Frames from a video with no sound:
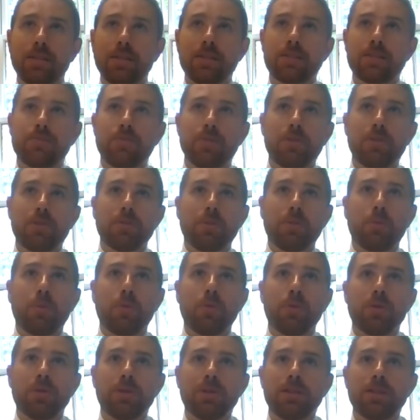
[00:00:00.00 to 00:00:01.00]
it's very
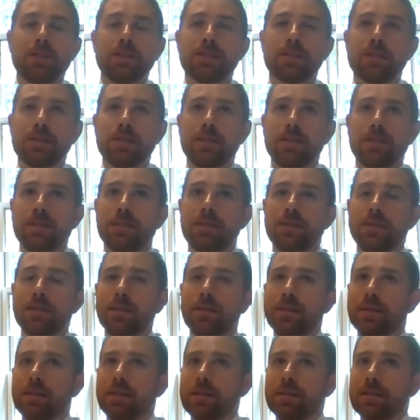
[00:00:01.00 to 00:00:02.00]
rewarding to
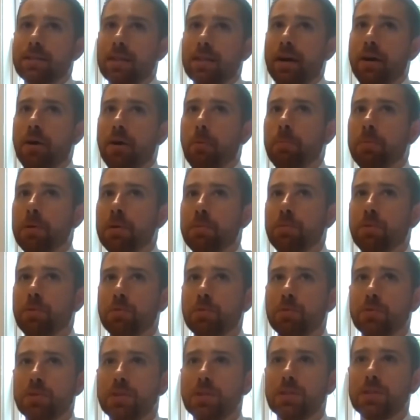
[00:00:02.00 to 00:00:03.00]
to help
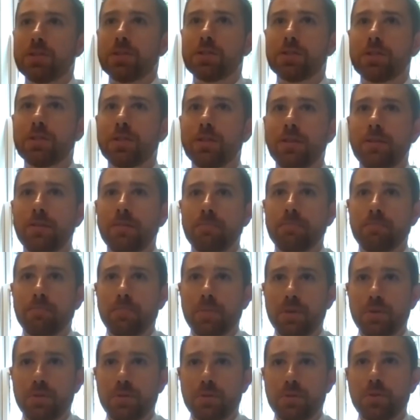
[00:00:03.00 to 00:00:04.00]
people reach
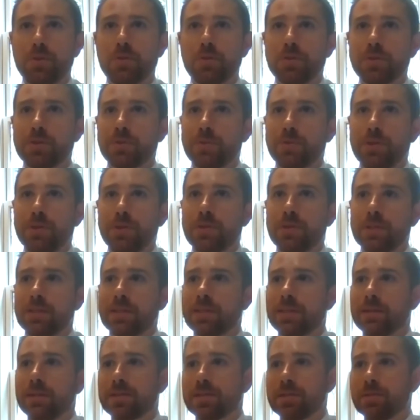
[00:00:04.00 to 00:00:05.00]
their goals, when you can
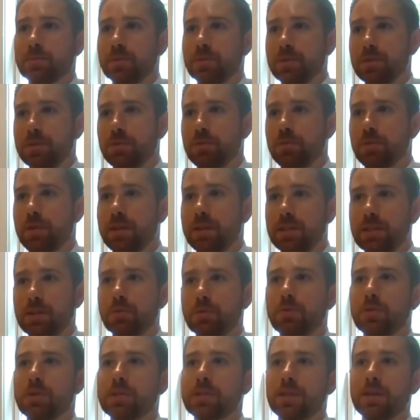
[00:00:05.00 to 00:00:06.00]
tell someone they're ready to
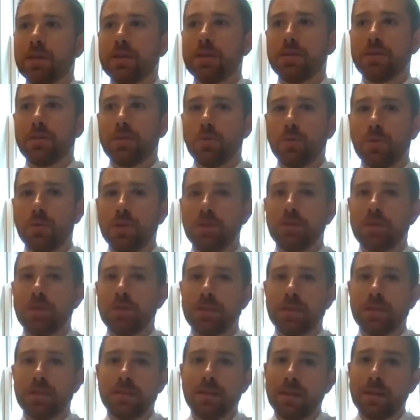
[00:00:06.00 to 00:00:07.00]
retire, when you
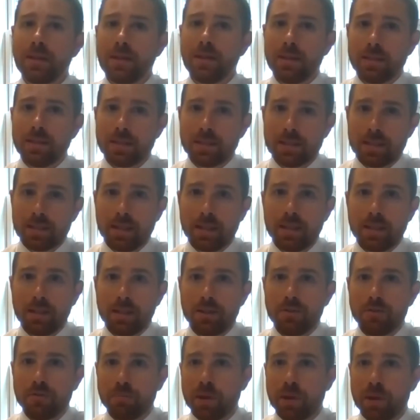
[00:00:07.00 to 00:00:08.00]
can say that
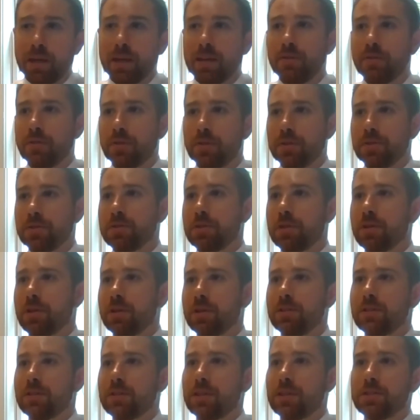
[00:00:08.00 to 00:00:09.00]
you've paid for your
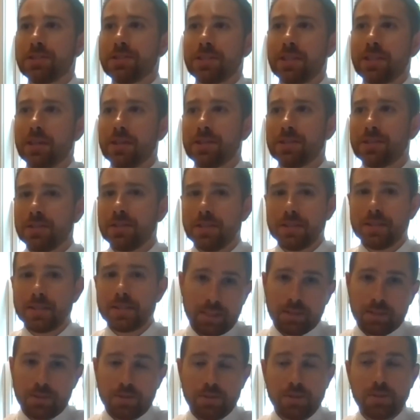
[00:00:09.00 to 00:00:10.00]
daughter's education, it's
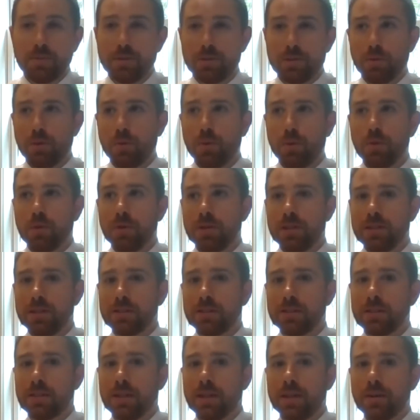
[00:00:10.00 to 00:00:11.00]
extremely
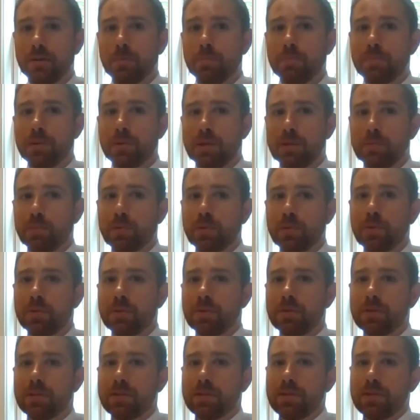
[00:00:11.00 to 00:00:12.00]
rewarding to help
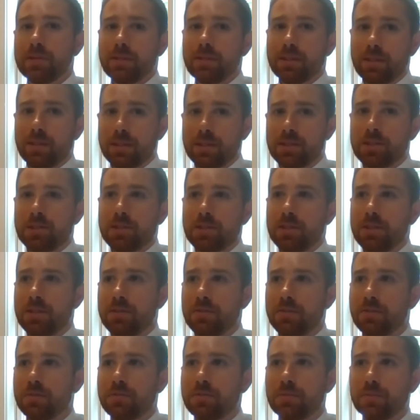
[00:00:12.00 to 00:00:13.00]
people
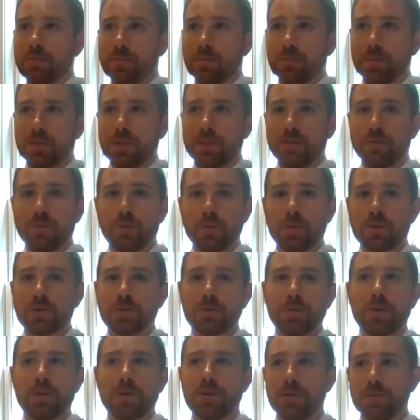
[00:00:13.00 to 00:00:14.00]
achieve what they've worked
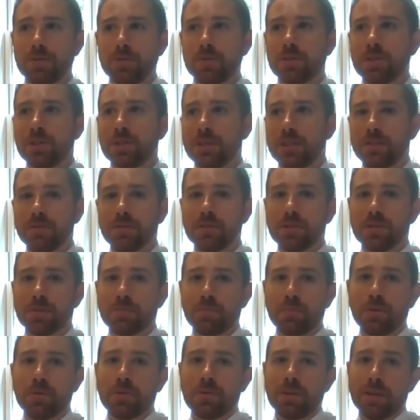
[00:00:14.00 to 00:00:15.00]
so hard to achieve and
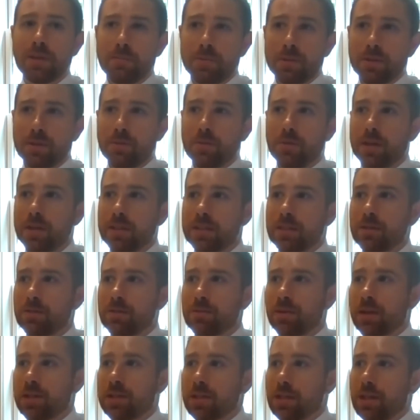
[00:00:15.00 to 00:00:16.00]
just put them in the right
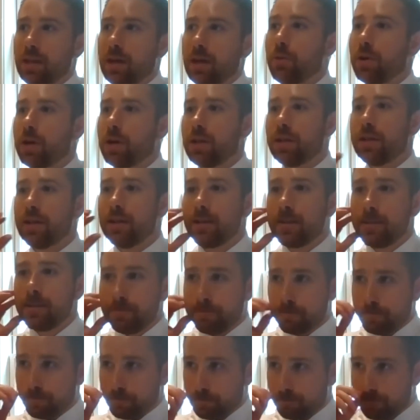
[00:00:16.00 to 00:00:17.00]
direction. And I wanted to
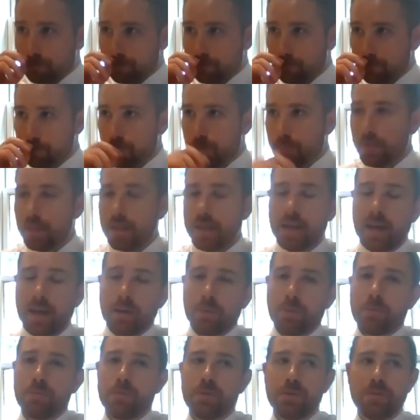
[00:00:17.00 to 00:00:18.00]
add
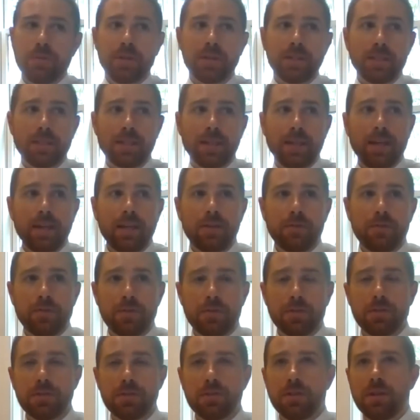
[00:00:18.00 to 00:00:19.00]
one more thing to Katie
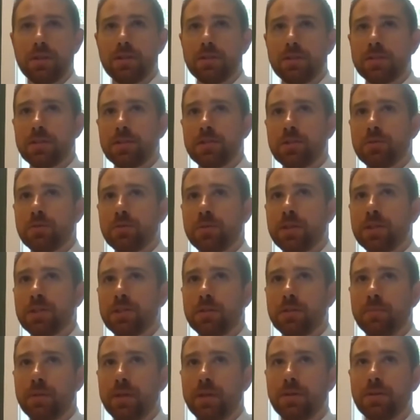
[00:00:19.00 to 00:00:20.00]
for your daughter's
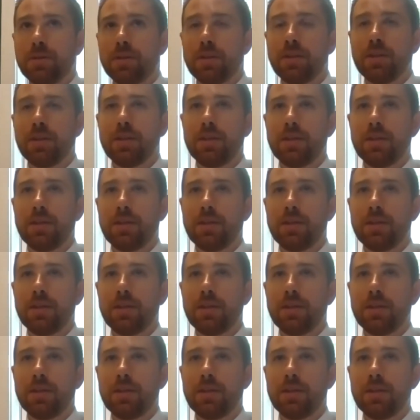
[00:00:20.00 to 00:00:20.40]
situation about